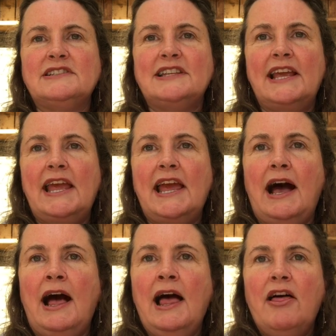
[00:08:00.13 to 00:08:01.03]

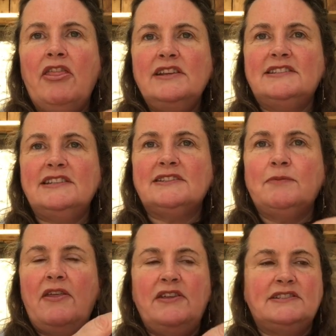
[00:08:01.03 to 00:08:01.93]
here. This is
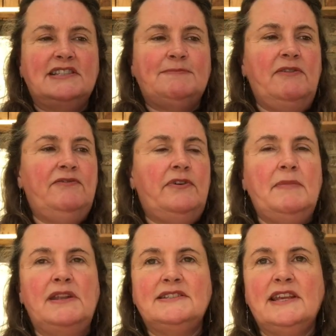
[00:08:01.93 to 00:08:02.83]
where this has been
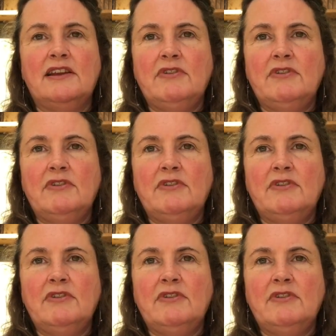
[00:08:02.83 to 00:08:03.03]
fermenting.